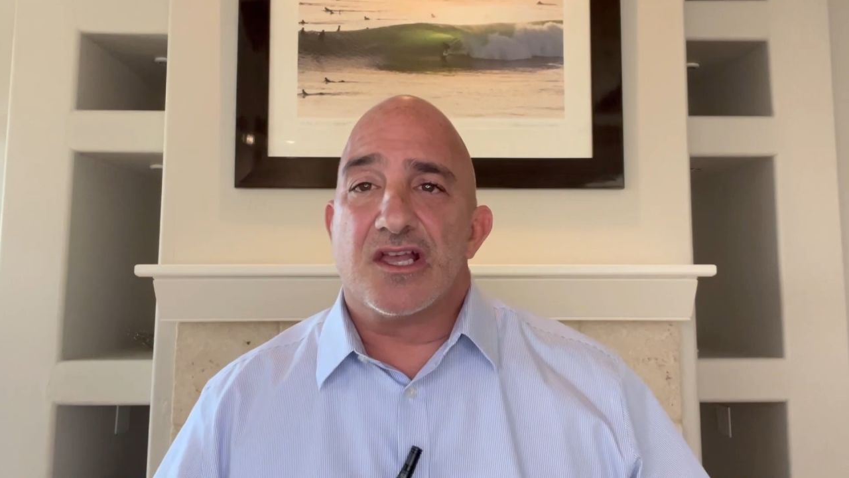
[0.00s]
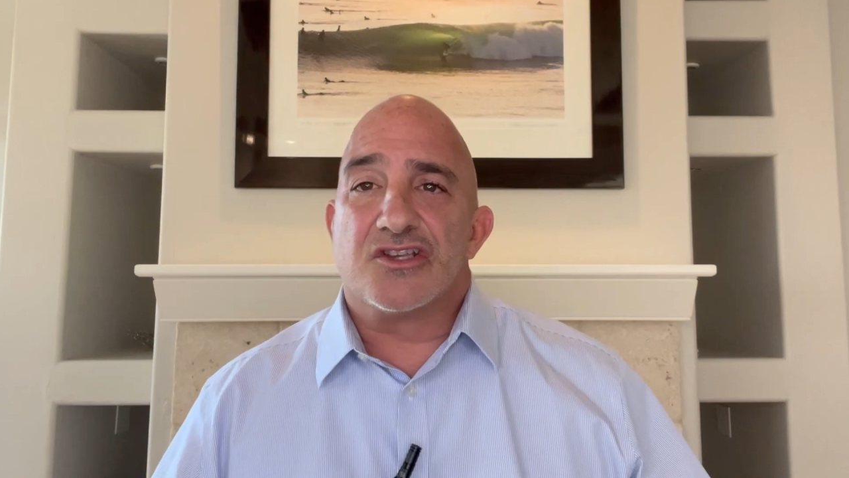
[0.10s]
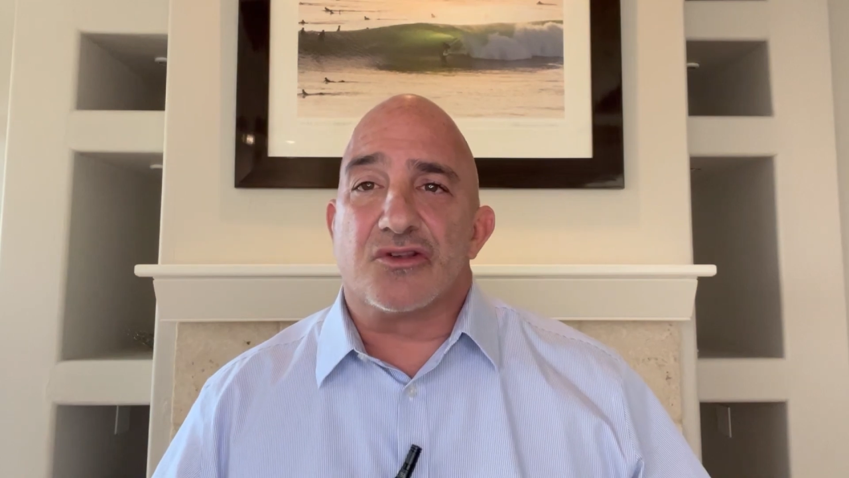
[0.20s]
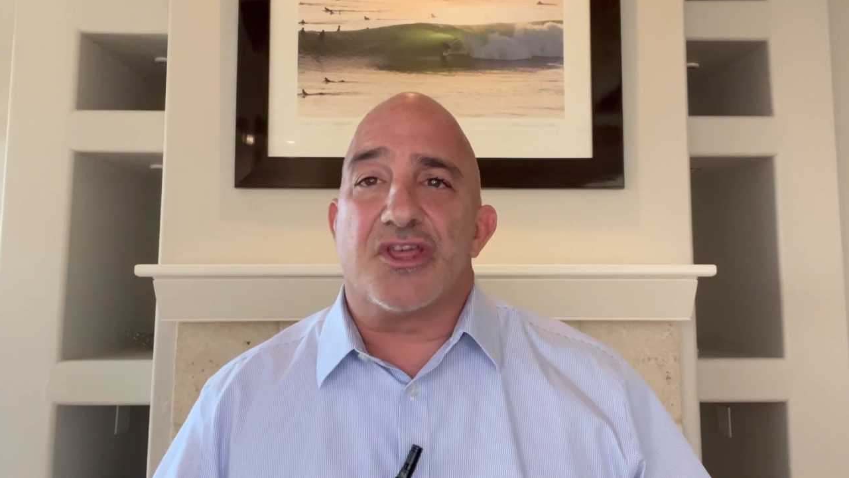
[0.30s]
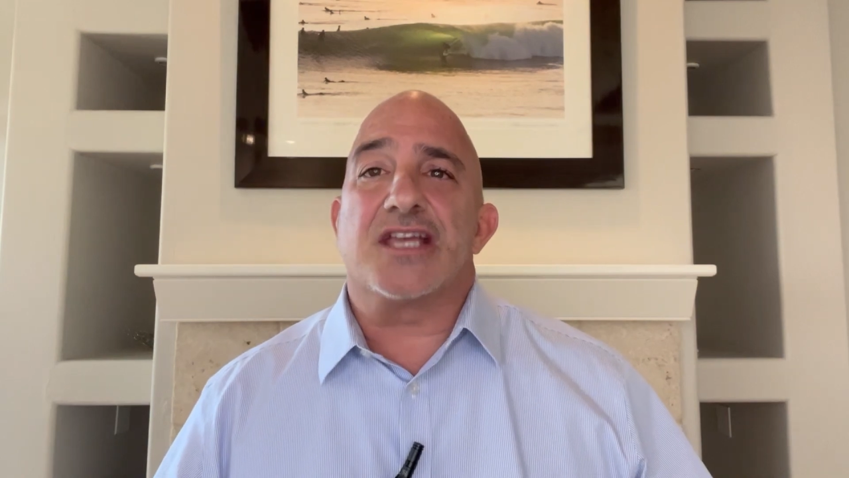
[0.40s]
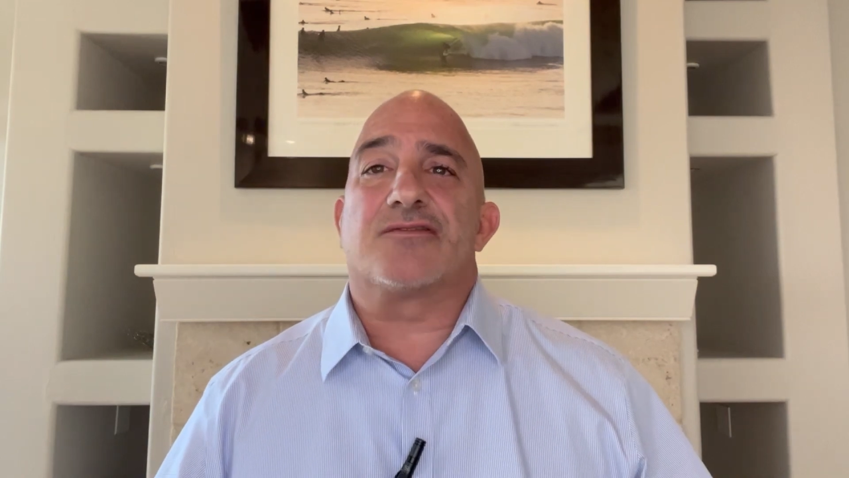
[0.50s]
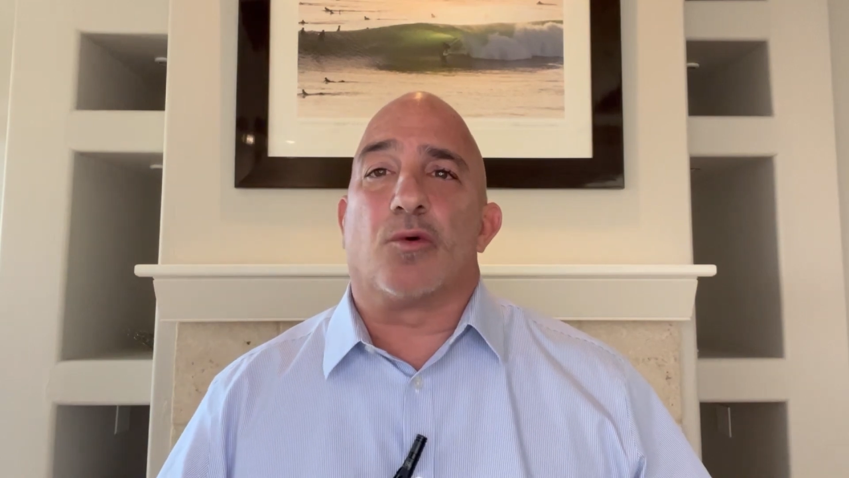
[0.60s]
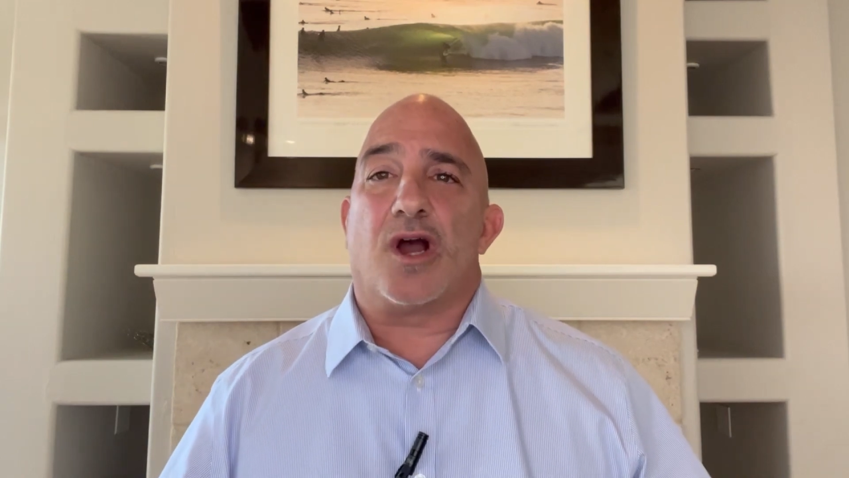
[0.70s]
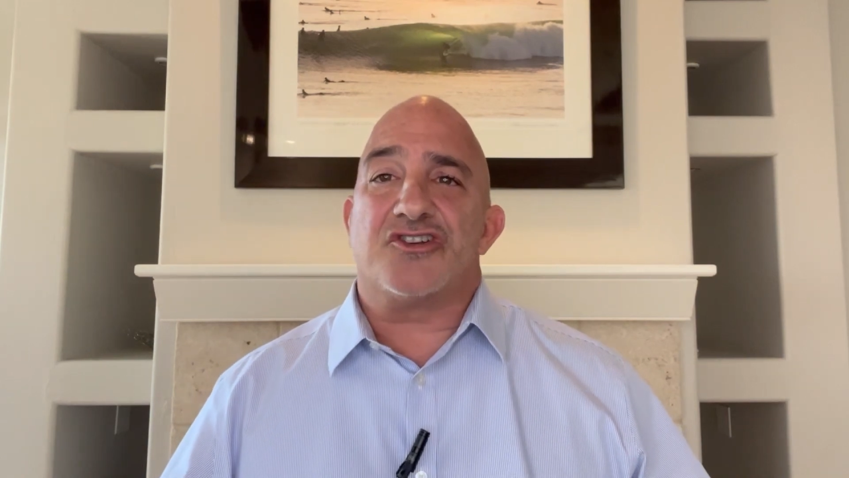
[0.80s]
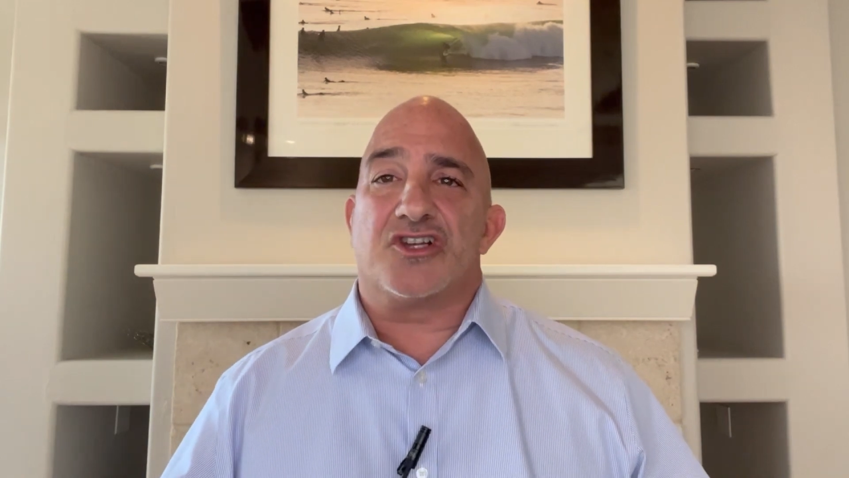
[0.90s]
So thanks for
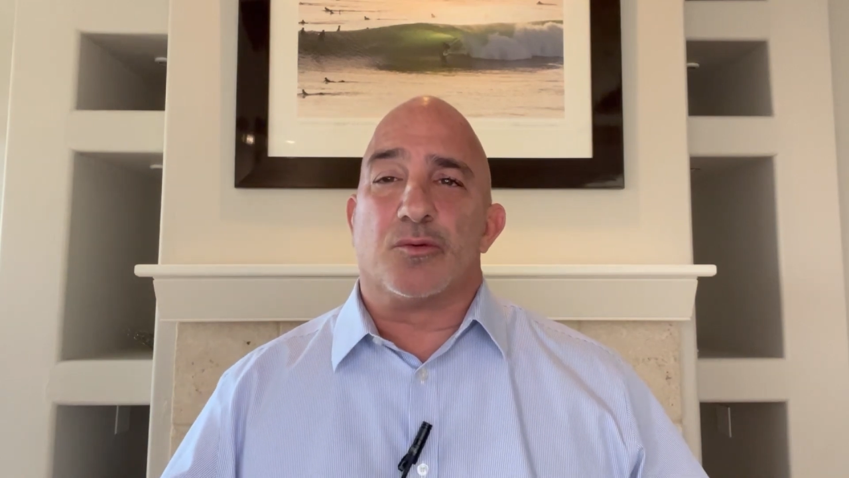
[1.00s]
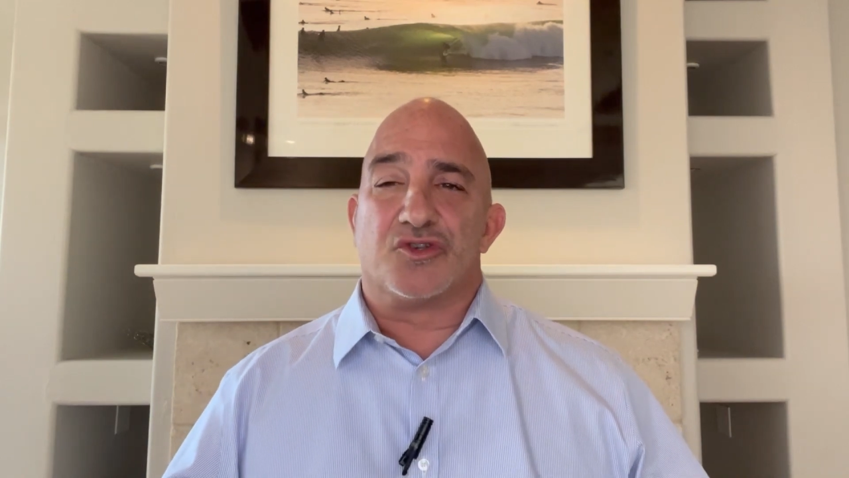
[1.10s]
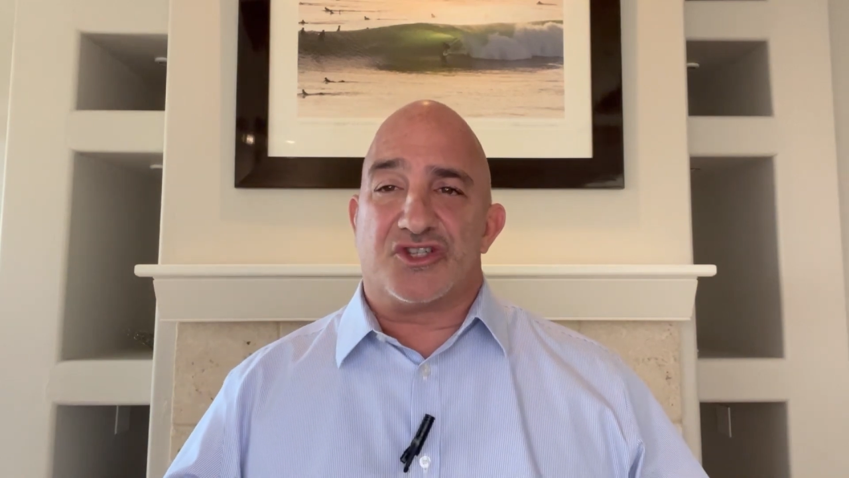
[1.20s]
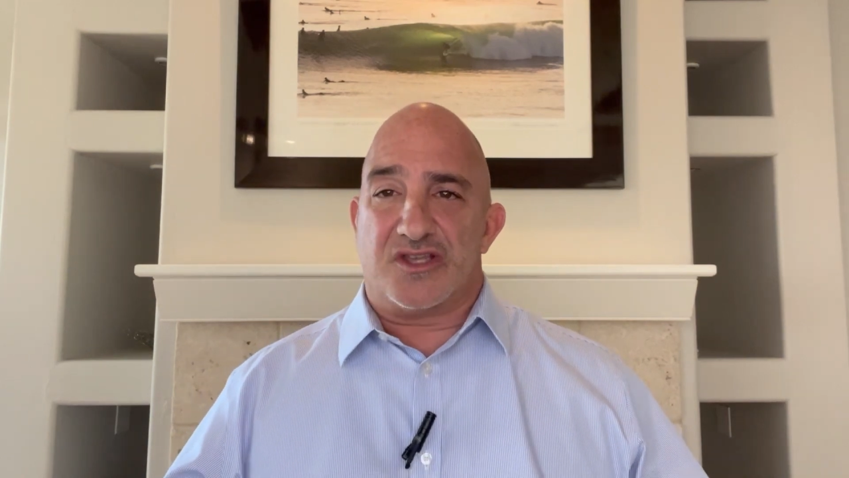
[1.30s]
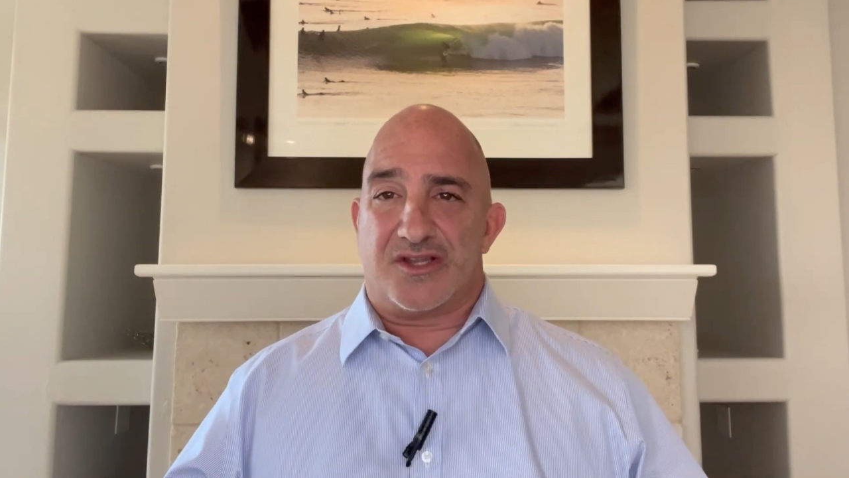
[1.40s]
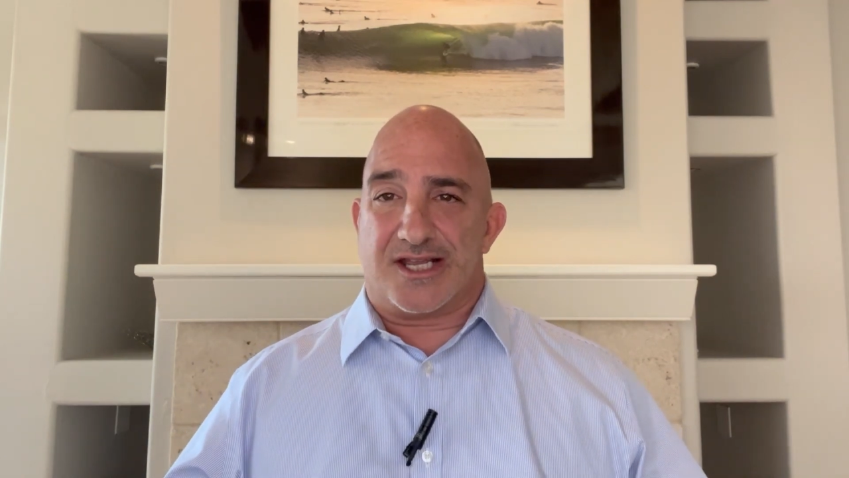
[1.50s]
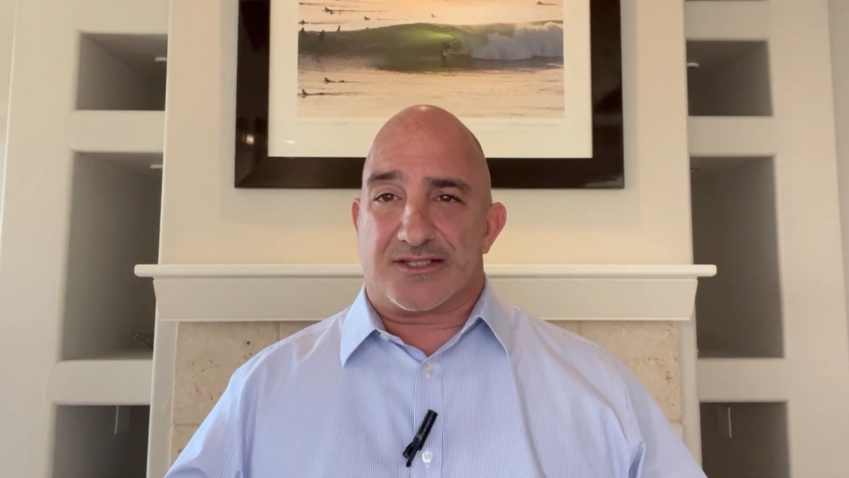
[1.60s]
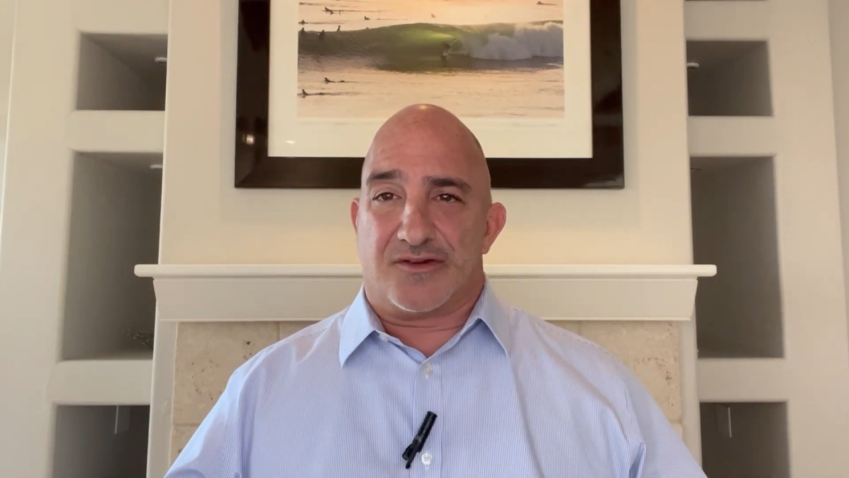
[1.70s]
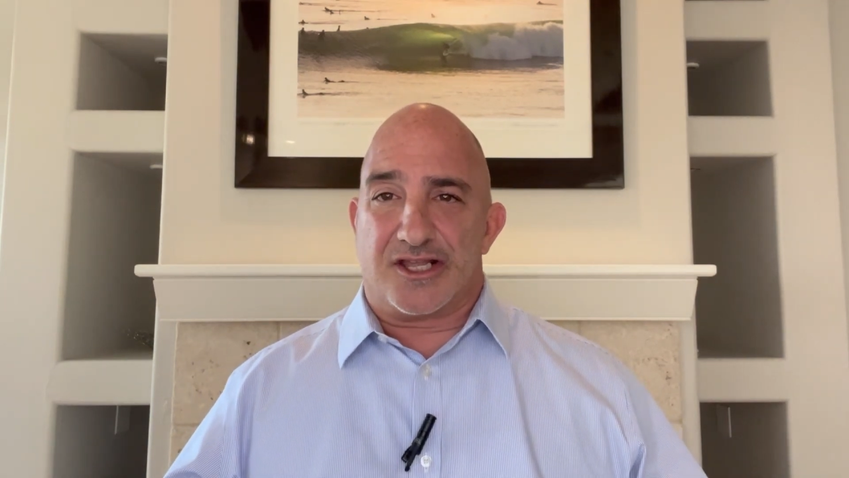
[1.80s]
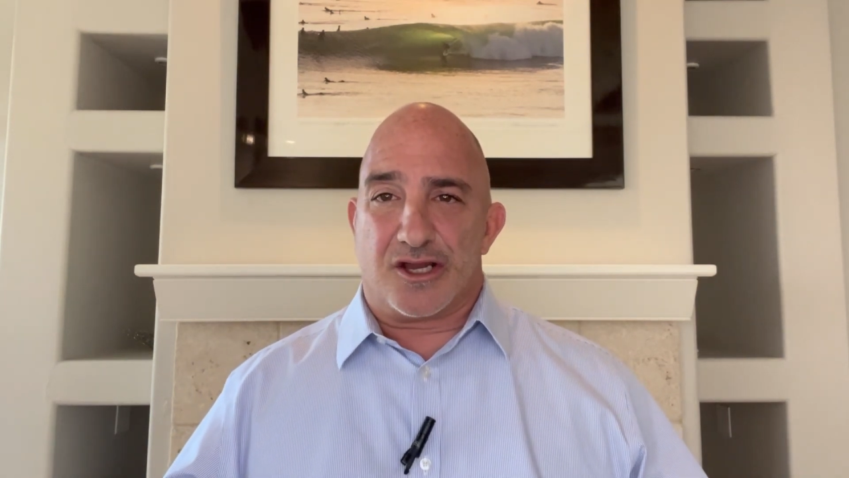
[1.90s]
watching, and we'll see you in the
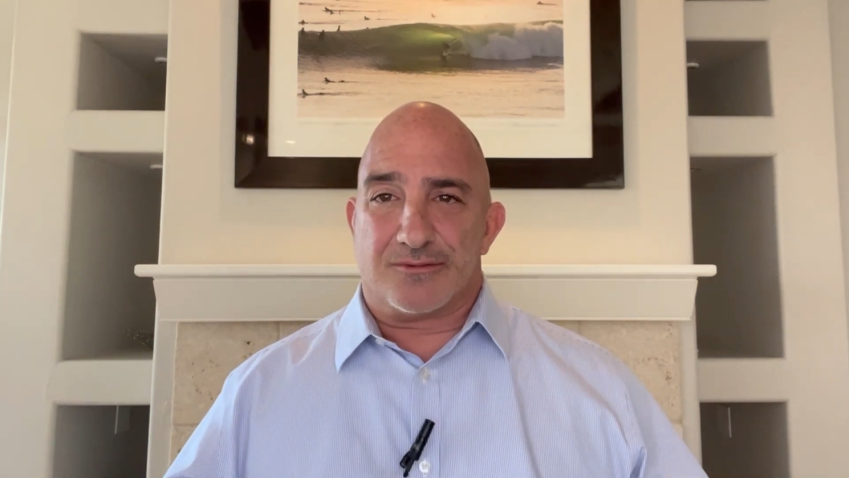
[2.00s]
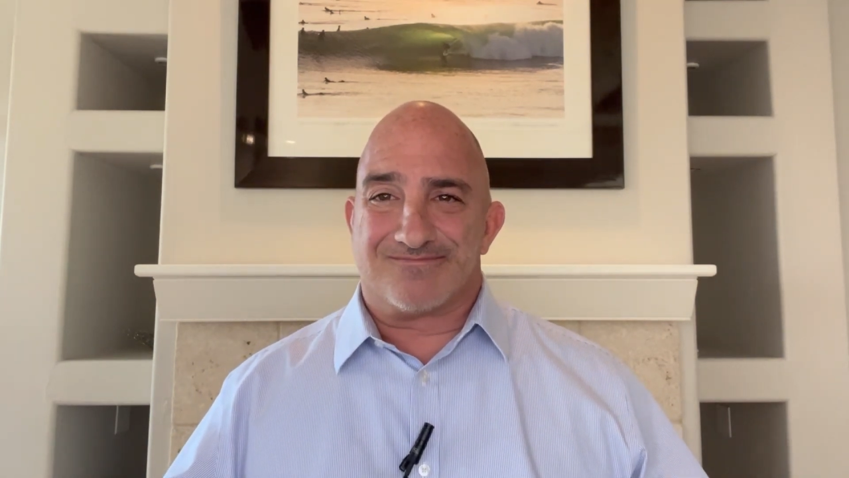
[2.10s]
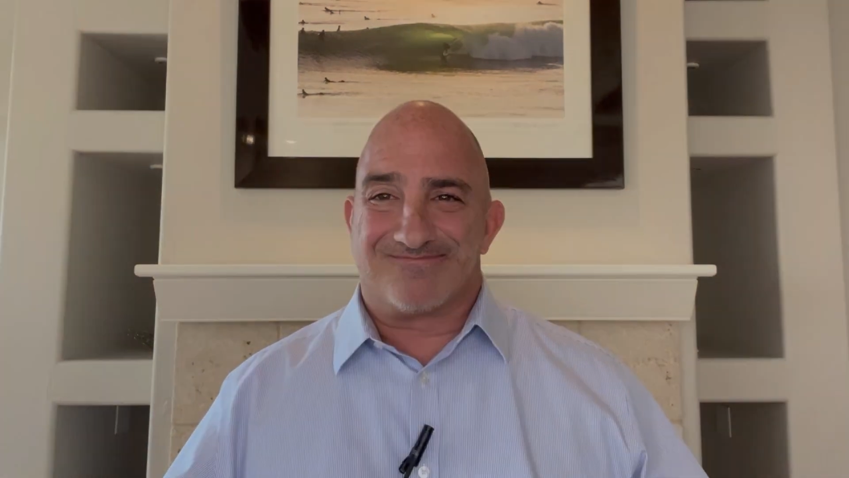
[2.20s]
next video.